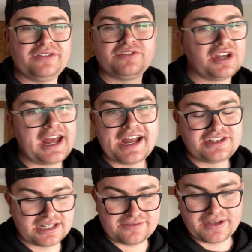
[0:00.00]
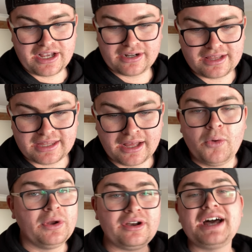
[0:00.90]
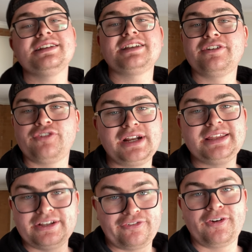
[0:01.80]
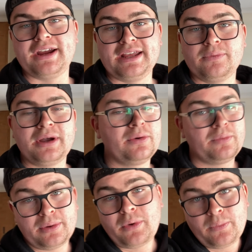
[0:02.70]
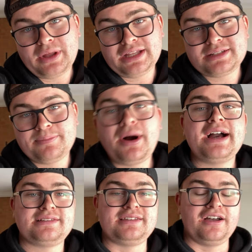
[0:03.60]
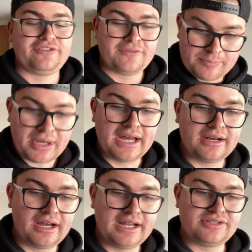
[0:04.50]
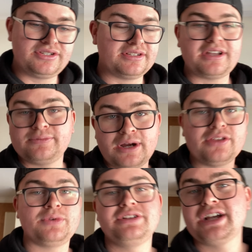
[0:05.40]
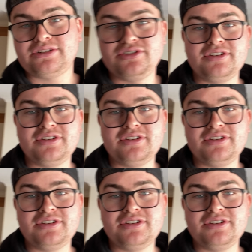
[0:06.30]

if you've got a HSV or anything, we're not asking for anything free. We're willing to buy stuff, but it's just, I'd rather reach out to you